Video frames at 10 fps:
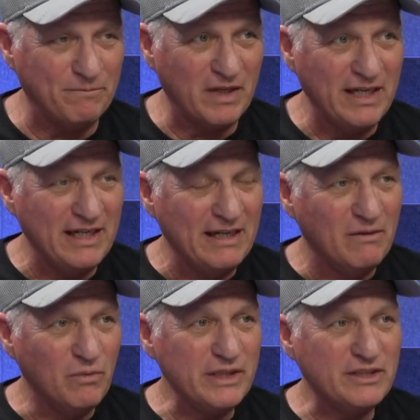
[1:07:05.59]

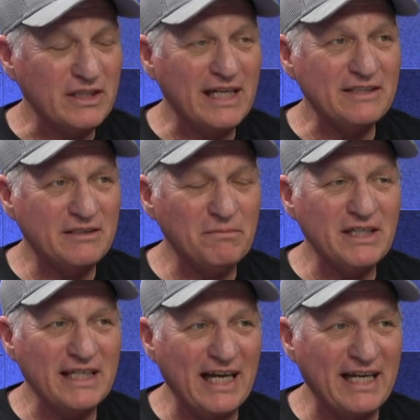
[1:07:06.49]
Yeah. Which led to
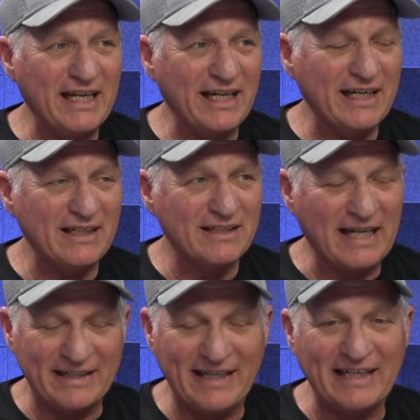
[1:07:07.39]
me getting,
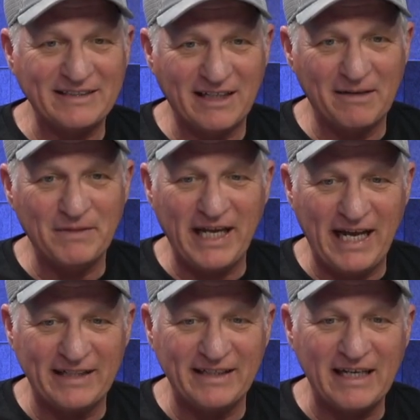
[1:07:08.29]
at that time, they
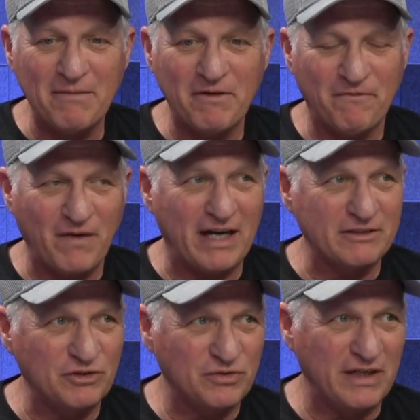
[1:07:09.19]
had the Emmet
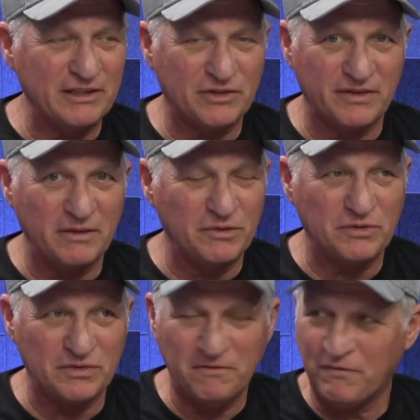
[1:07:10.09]
Fox Treasury,
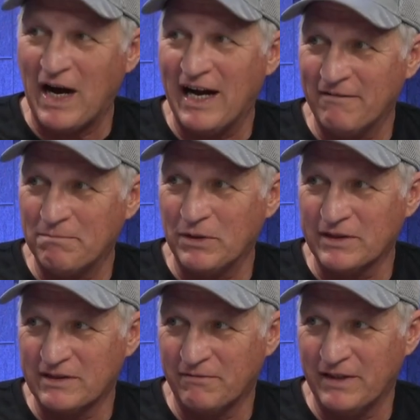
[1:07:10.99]
which was five
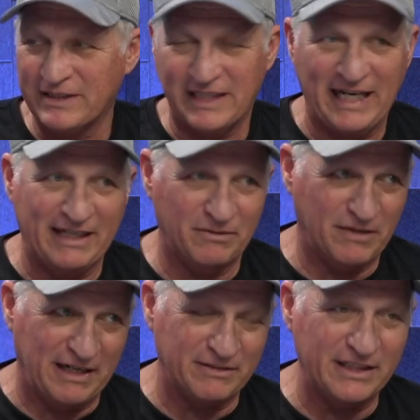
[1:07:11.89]
books of his. It had
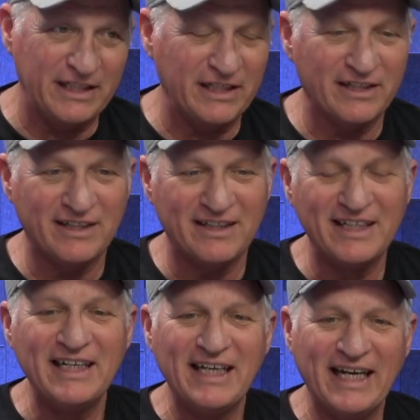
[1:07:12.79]
Around the Year,
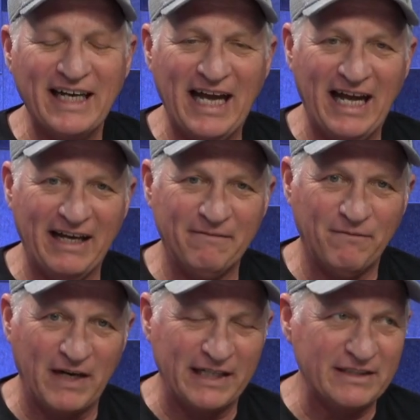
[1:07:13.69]
it had
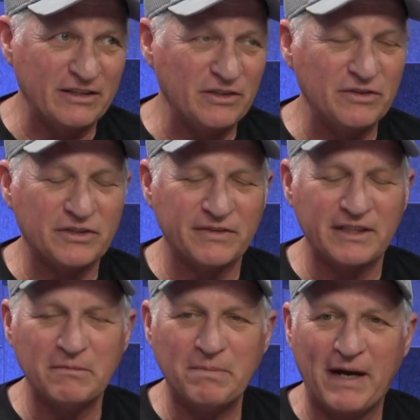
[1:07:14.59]
yeah. Find and Use Your
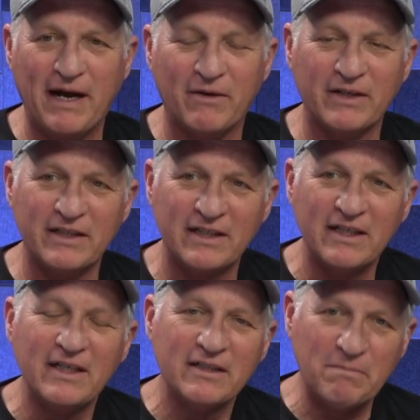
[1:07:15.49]
Inner Power,
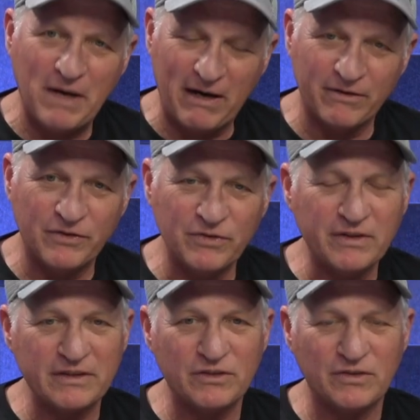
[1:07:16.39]
The Power Through
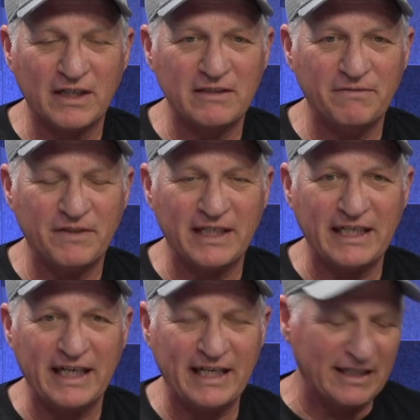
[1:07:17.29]
Constructive
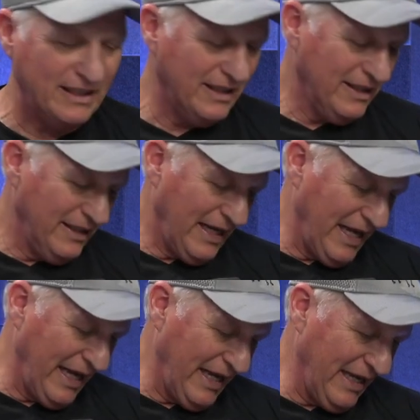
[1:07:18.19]
Thinking,
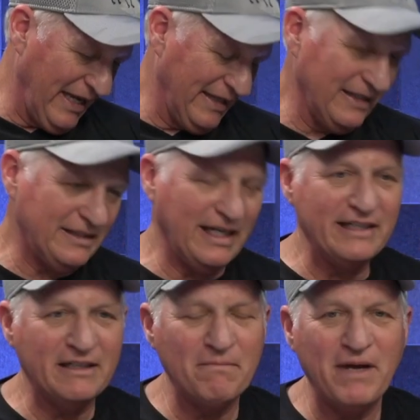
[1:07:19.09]
and The
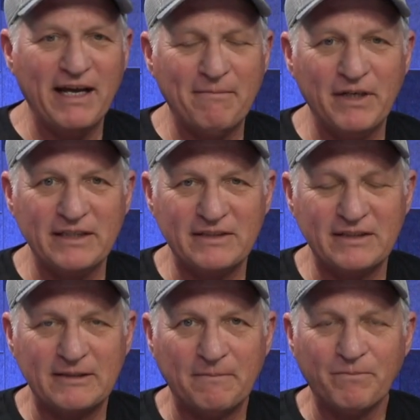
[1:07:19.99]
Ten
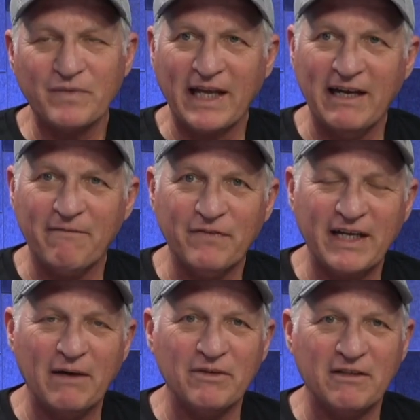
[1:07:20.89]
Commandments. And I
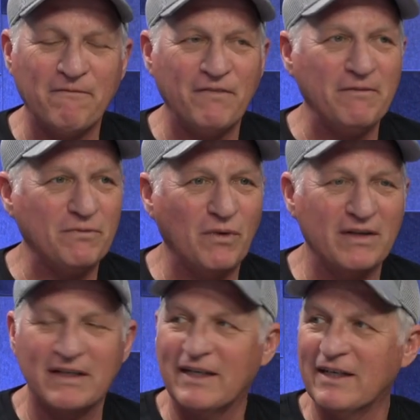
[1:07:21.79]
forget what the fifth Sermon
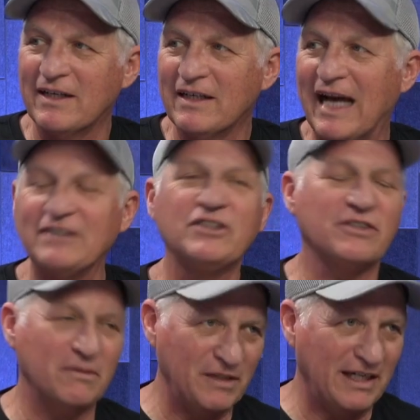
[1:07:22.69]
one. Sermon on the Mount. And
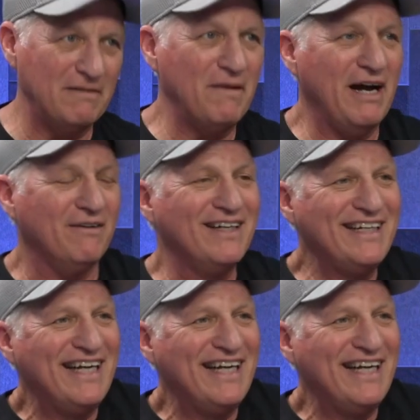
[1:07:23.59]
Sermon on the Mount.